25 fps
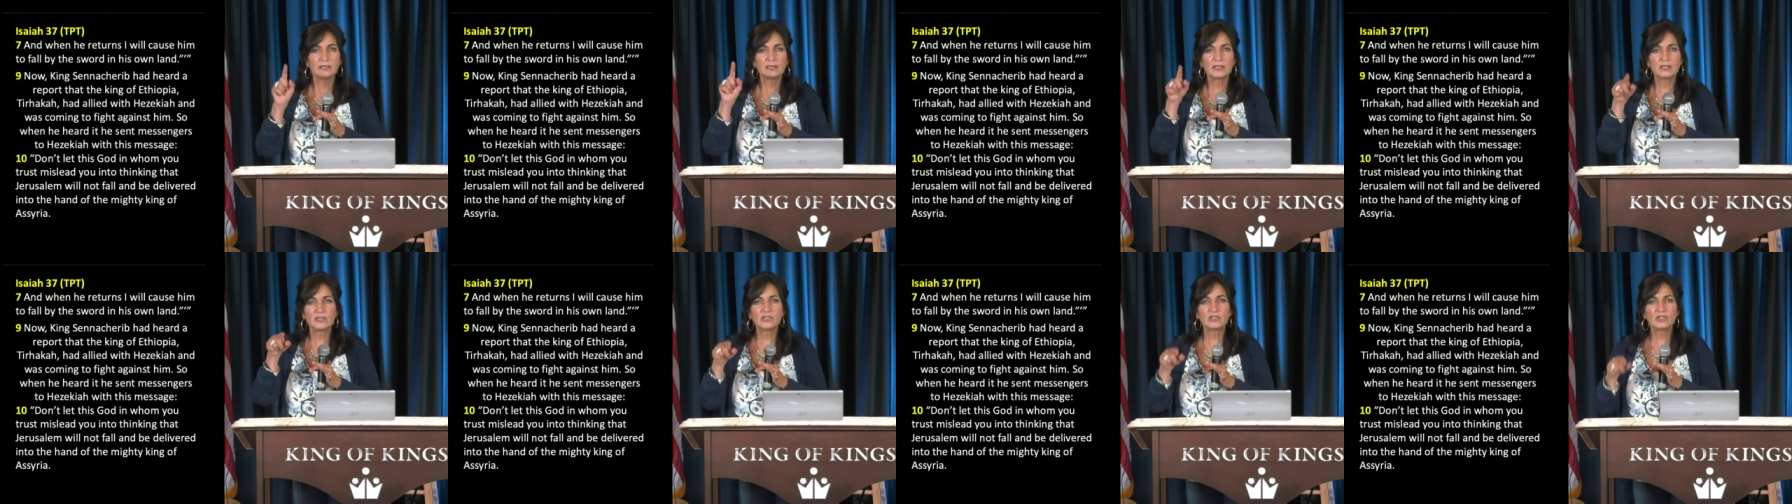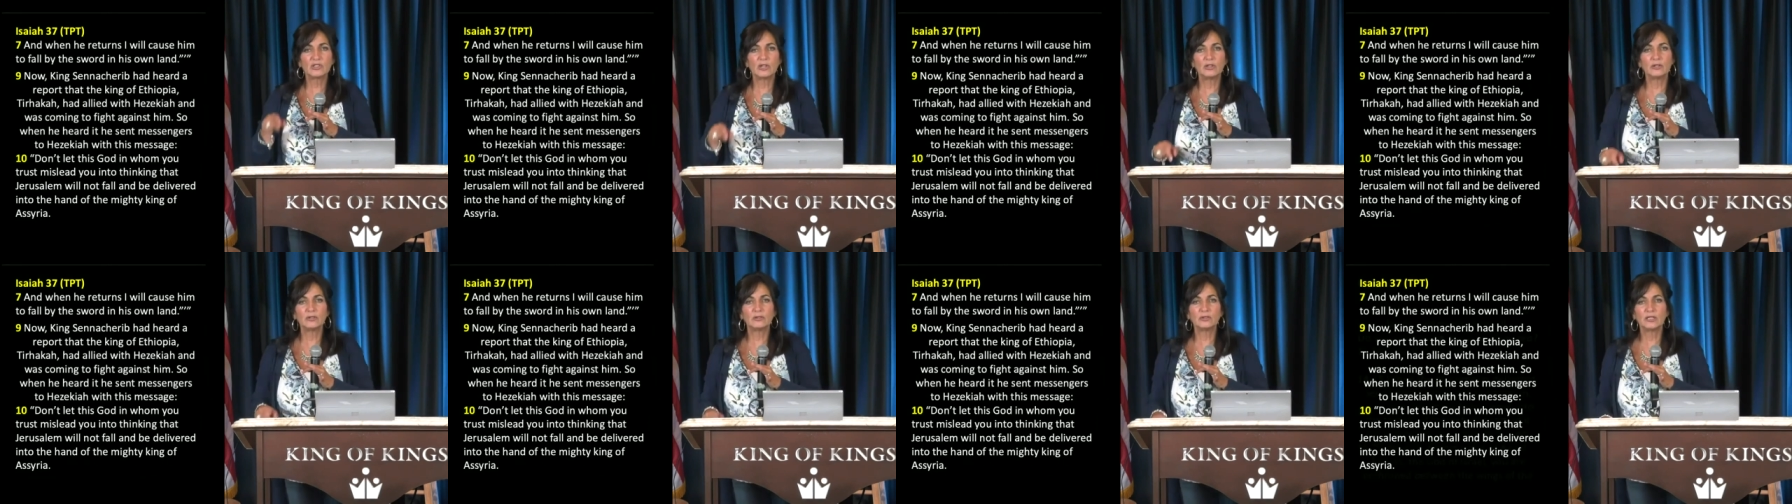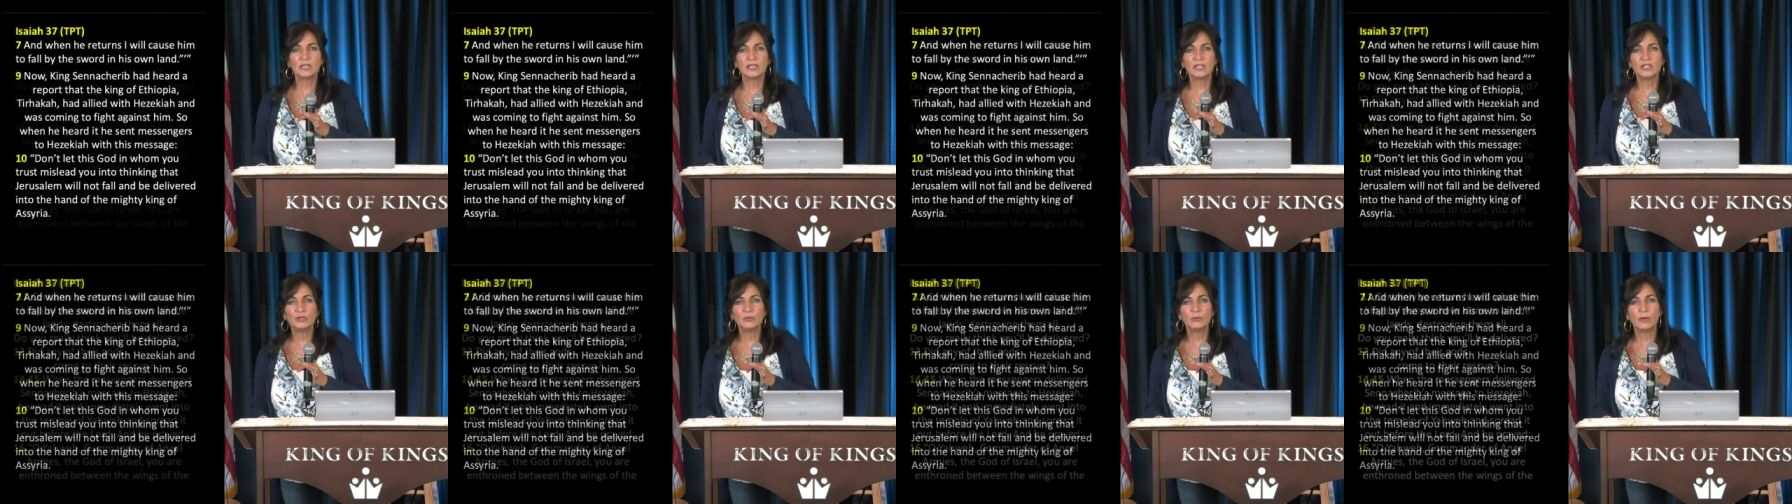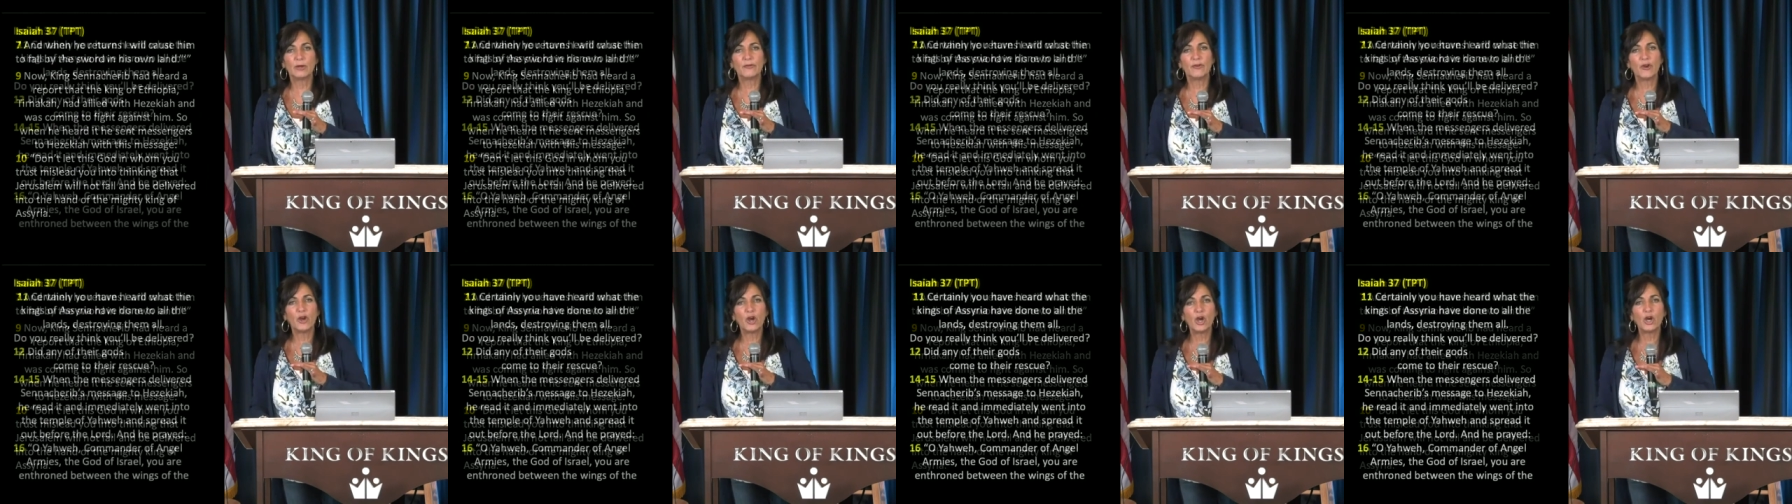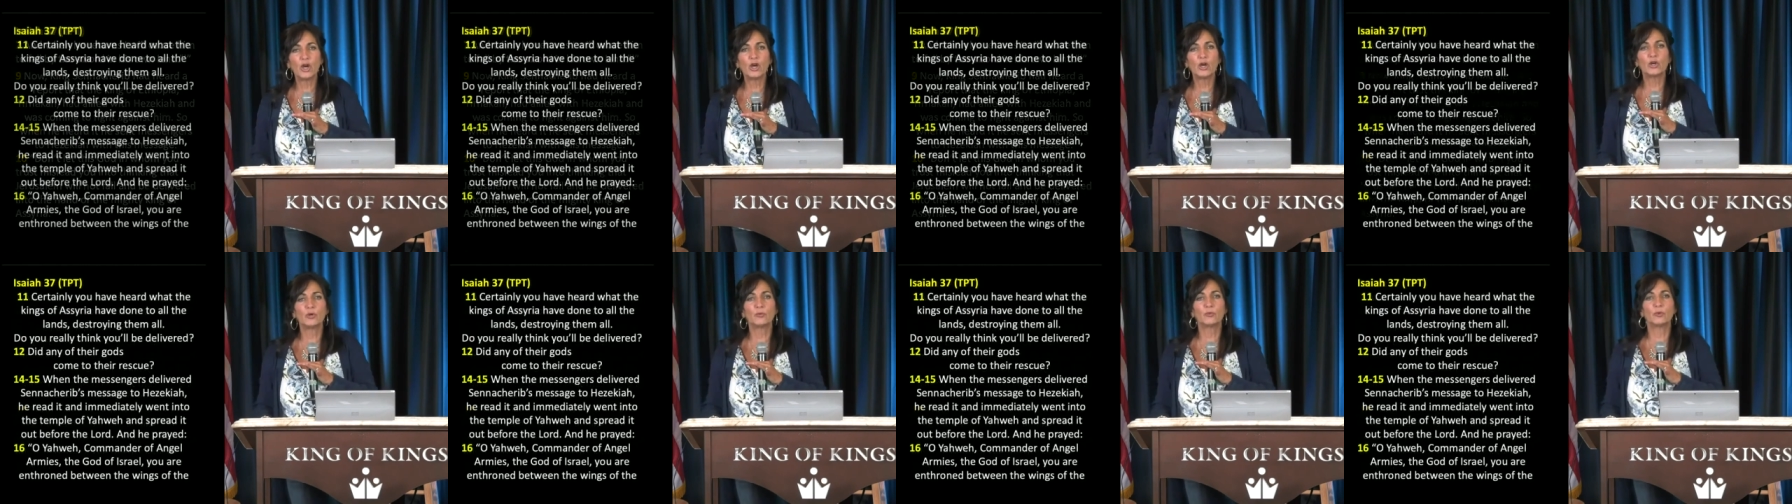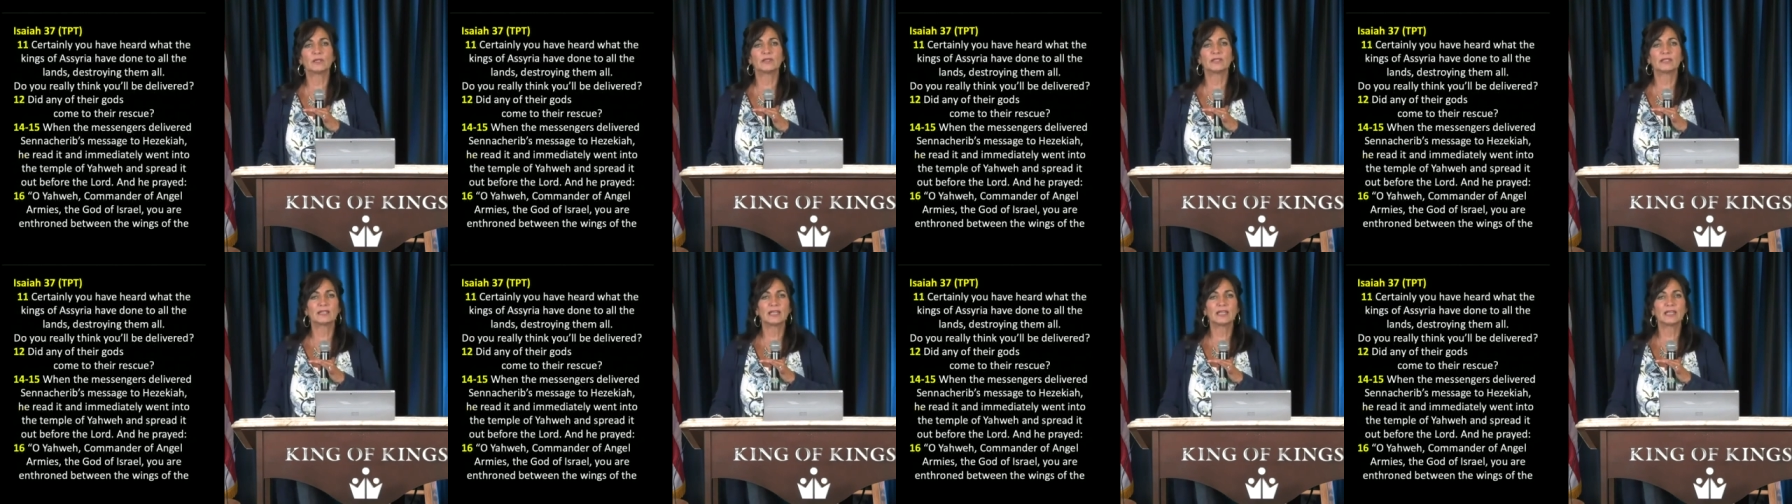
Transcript: And it says, certainly you have heard